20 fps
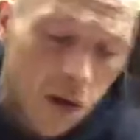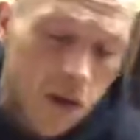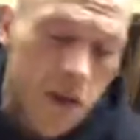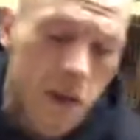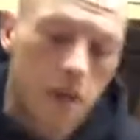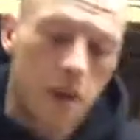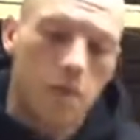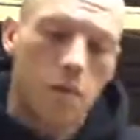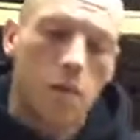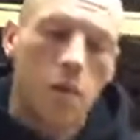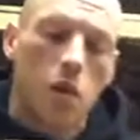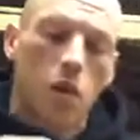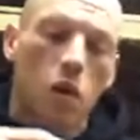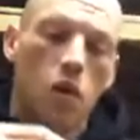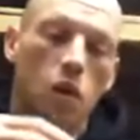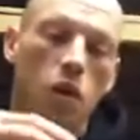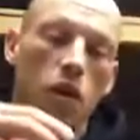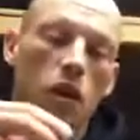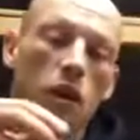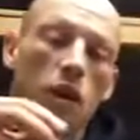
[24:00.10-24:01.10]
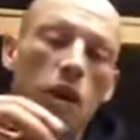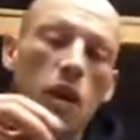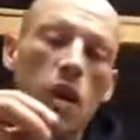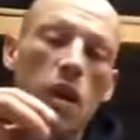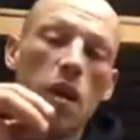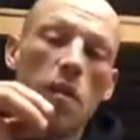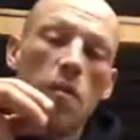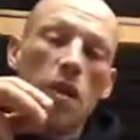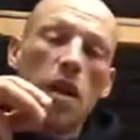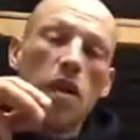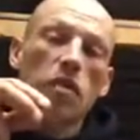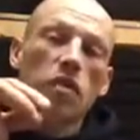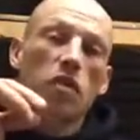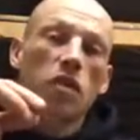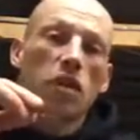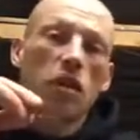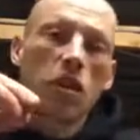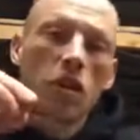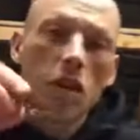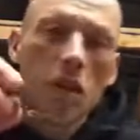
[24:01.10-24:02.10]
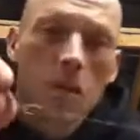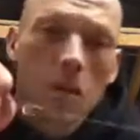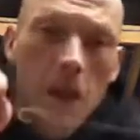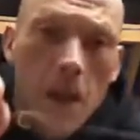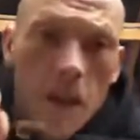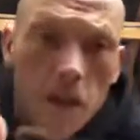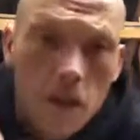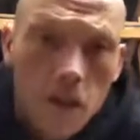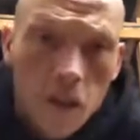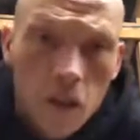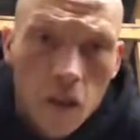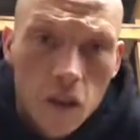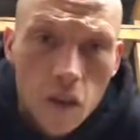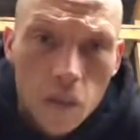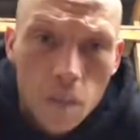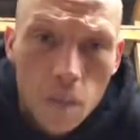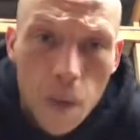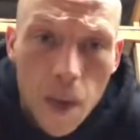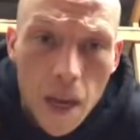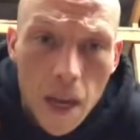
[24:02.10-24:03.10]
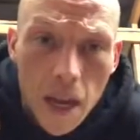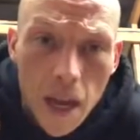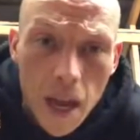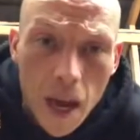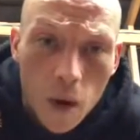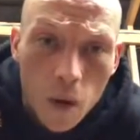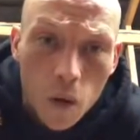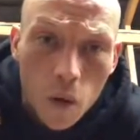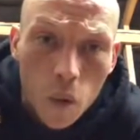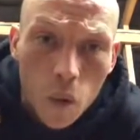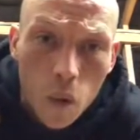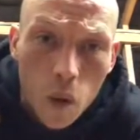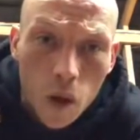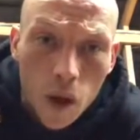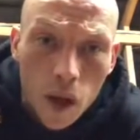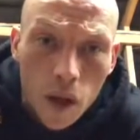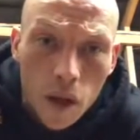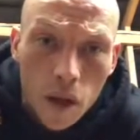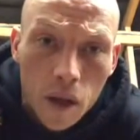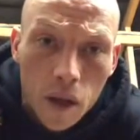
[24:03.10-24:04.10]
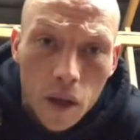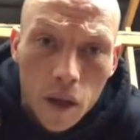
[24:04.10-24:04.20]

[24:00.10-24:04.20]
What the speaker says: I said, and put it on. It makes you can pin it how you want it.